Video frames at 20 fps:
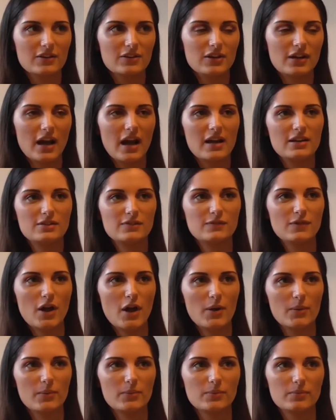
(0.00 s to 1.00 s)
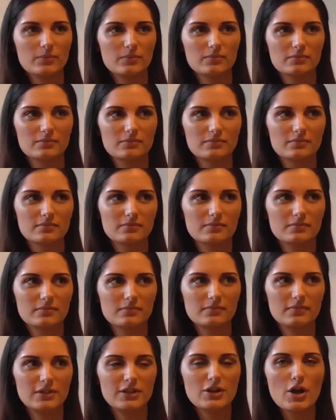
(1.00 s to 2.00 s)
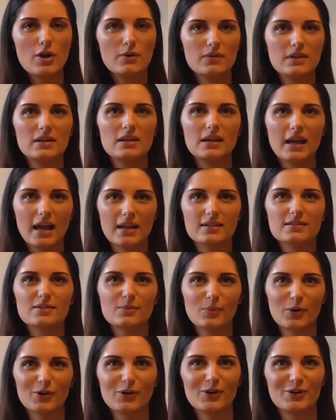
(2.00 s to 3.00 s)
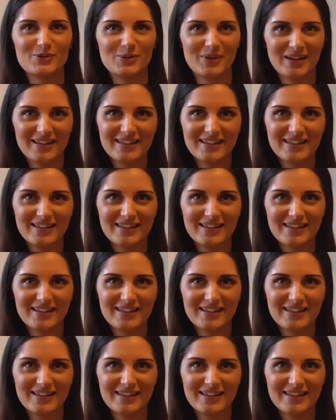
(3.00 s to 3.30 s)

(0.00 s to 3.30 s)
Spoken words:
you kind of know, you know that you're getting someone good